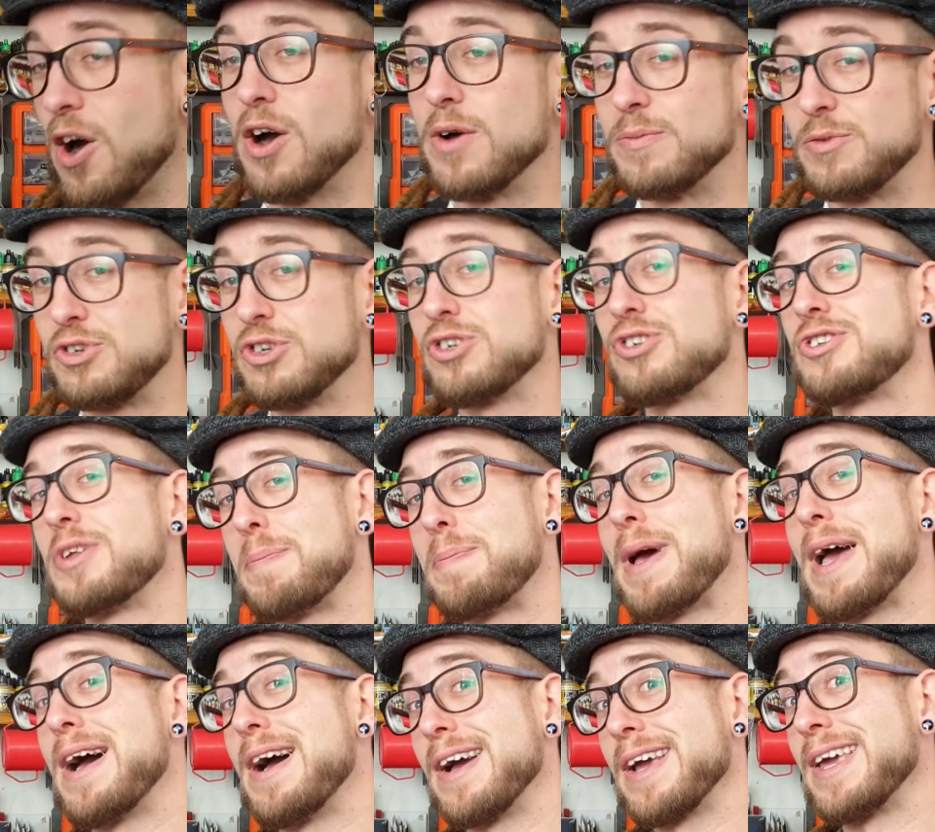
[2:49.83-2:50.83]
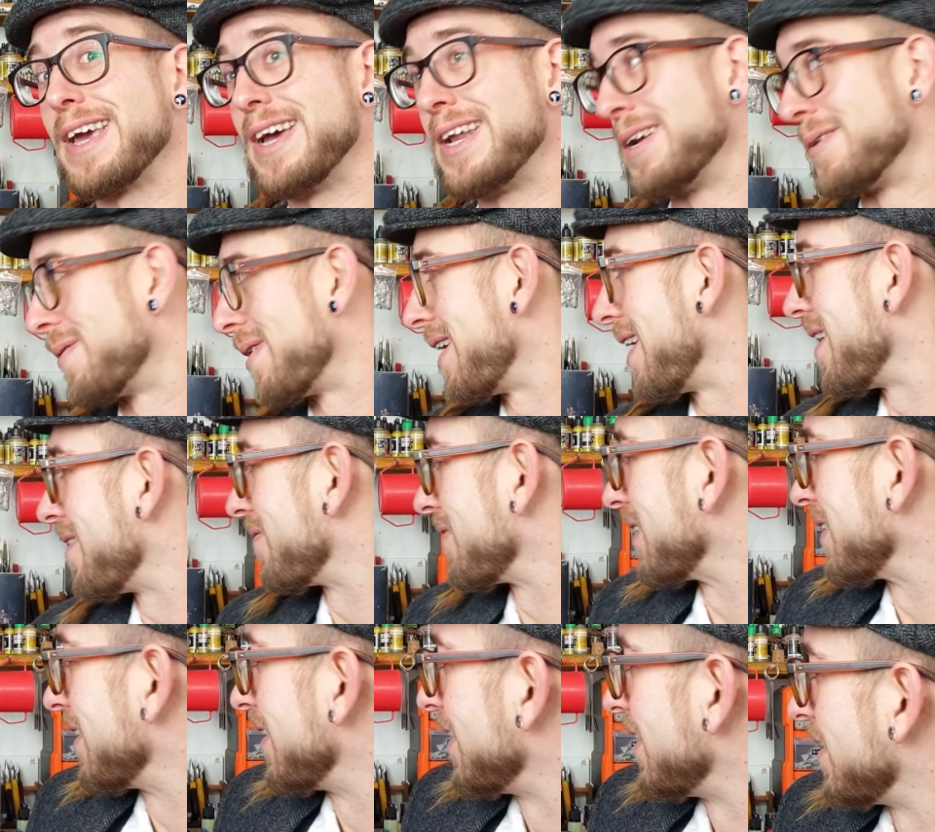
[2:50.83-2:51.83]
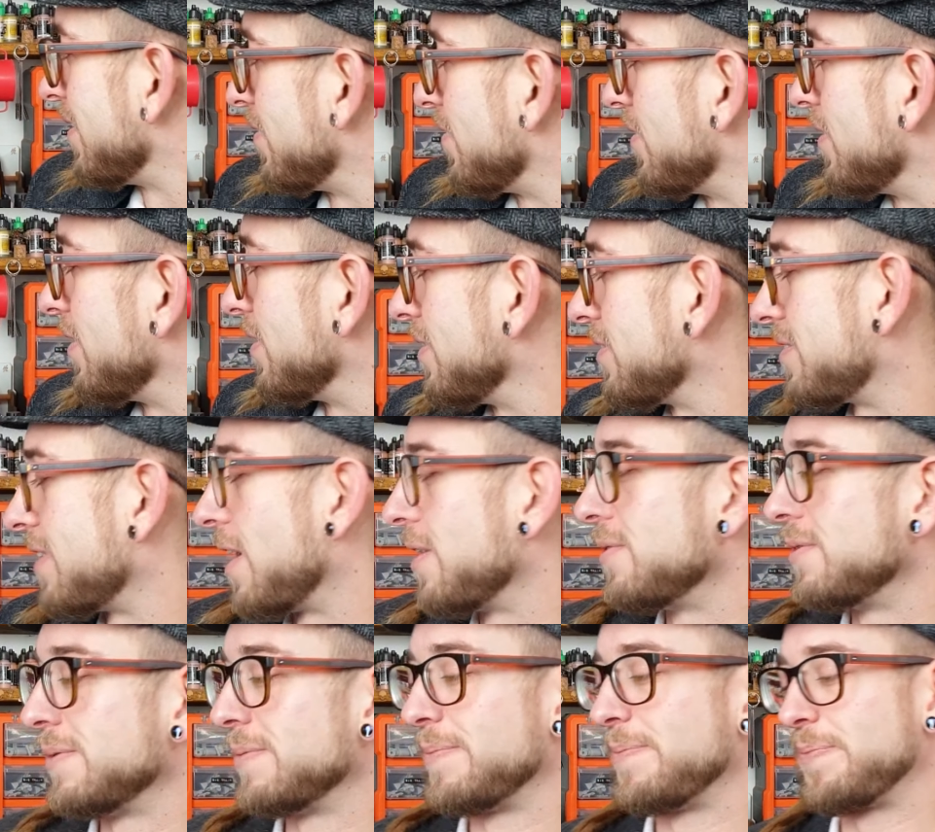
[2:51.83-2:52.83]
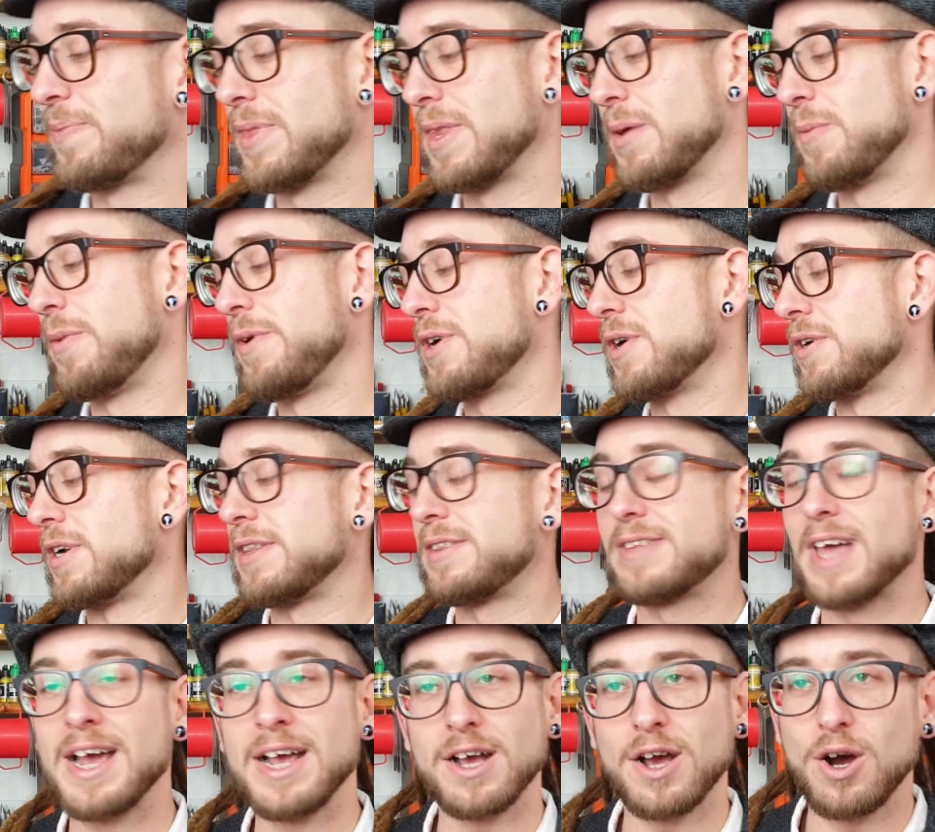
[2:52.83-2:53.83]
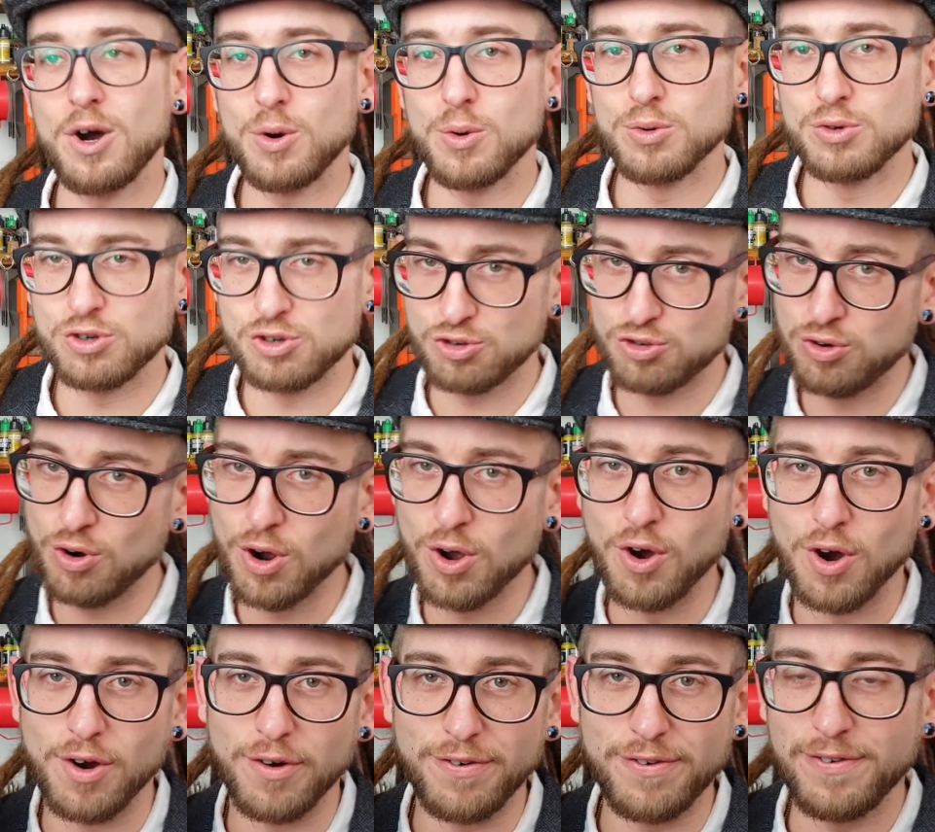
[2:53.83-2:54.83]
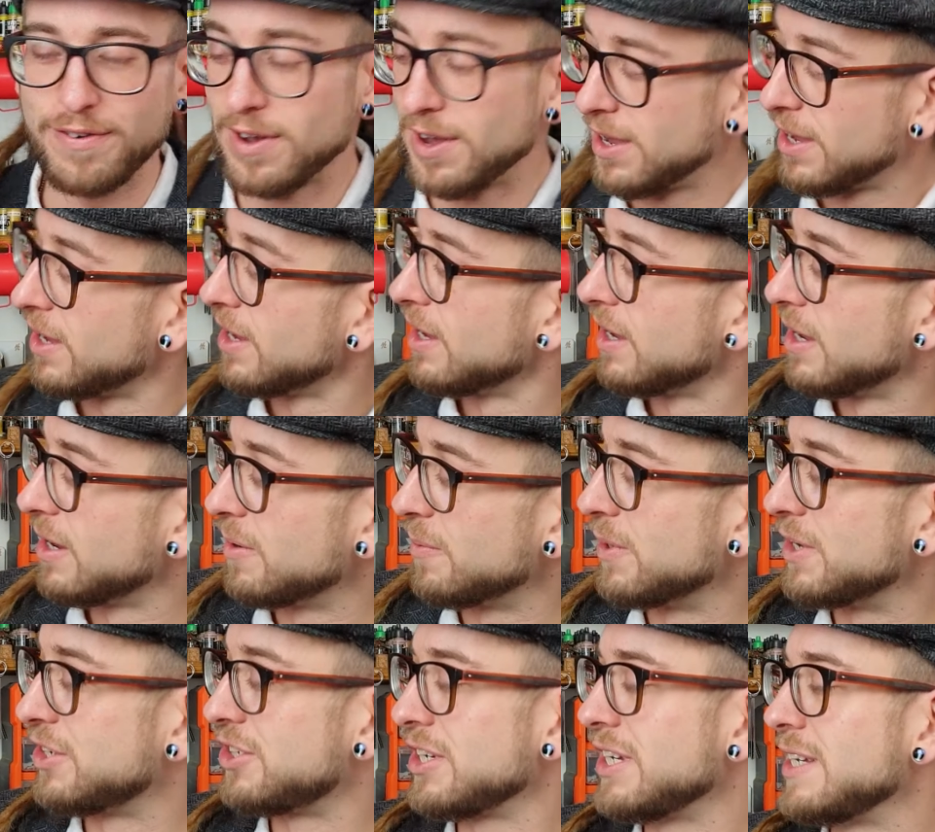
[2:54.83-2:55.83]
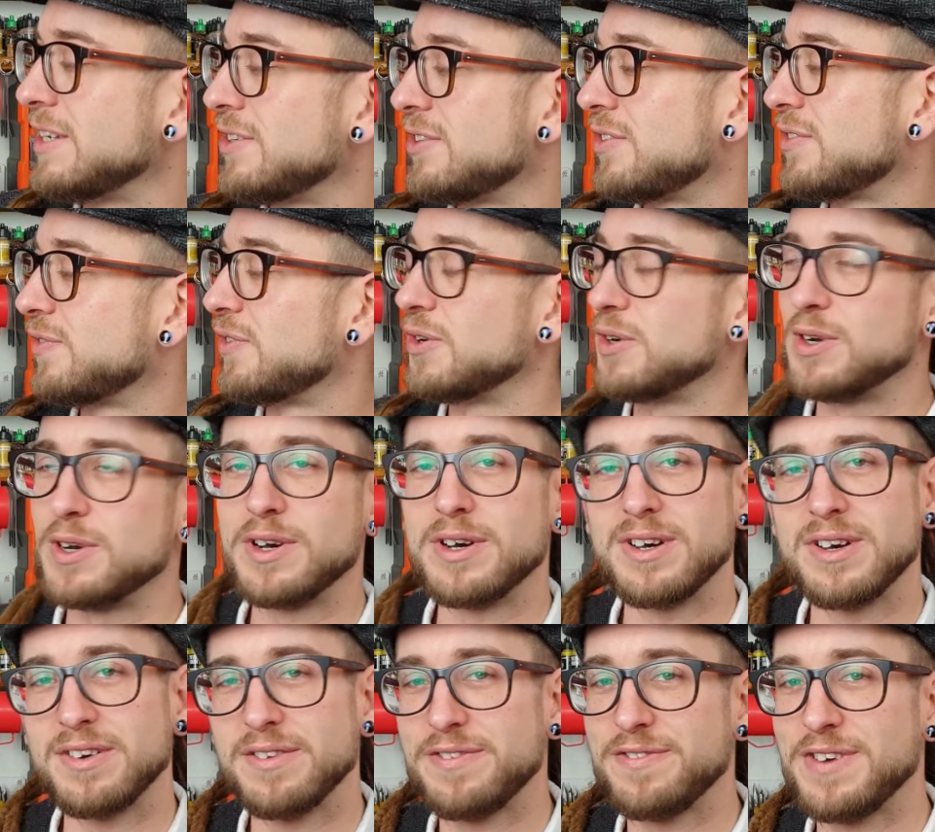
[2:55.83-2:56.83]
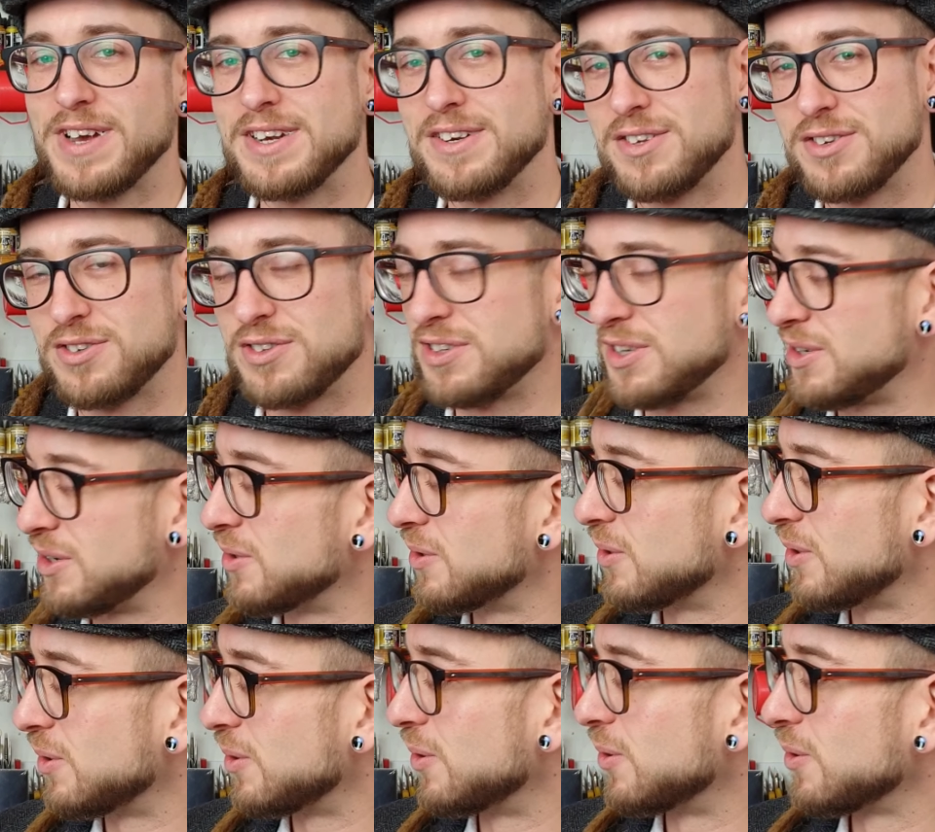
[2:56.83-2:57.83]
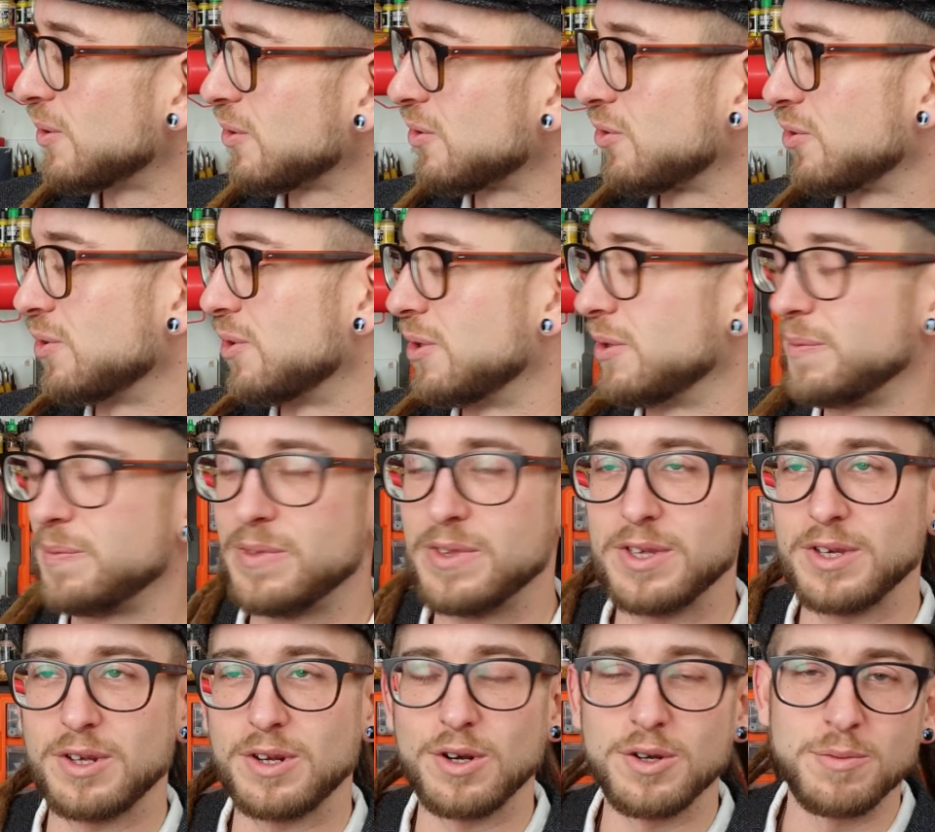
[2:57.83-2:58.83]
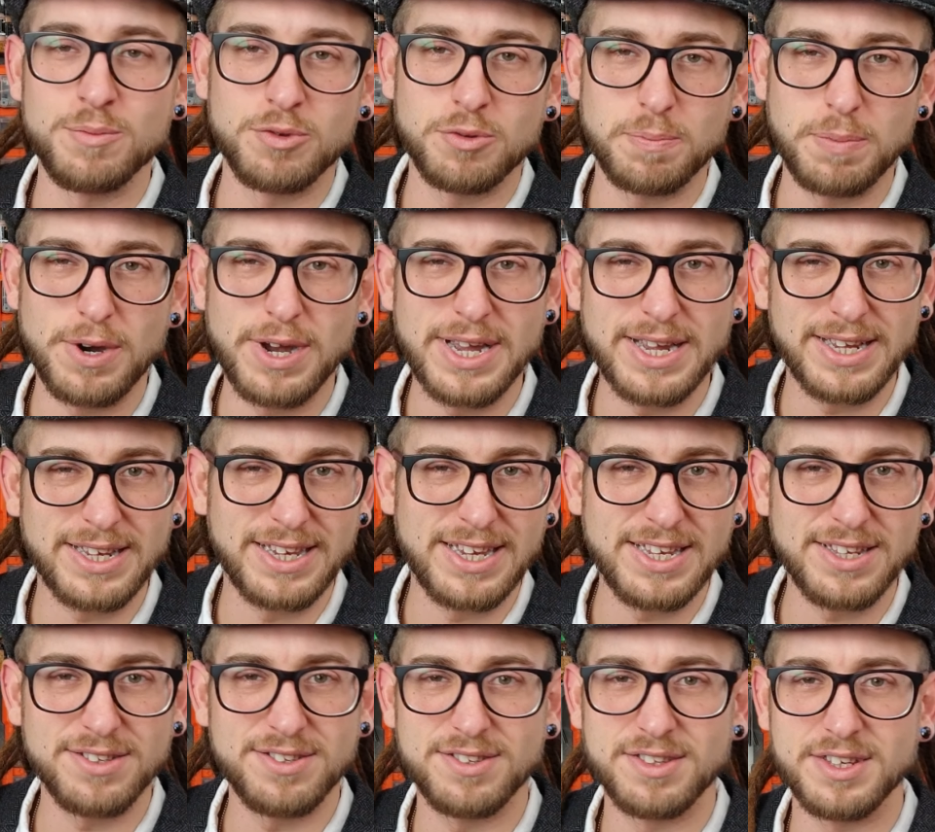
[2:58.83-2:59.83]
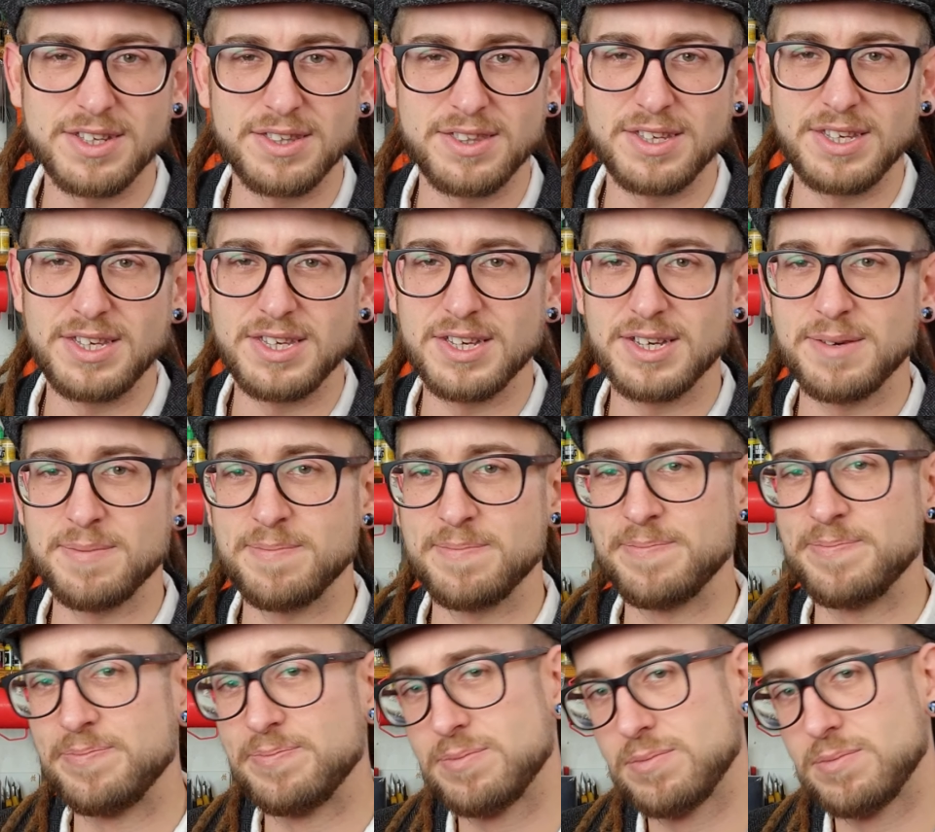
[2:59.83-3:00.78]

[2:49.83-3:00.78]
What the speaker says: I'm just about getting away with it. So we've got the Dankhold Troggoth, which is for fantasy or orcs or the Gloomspike Gits, the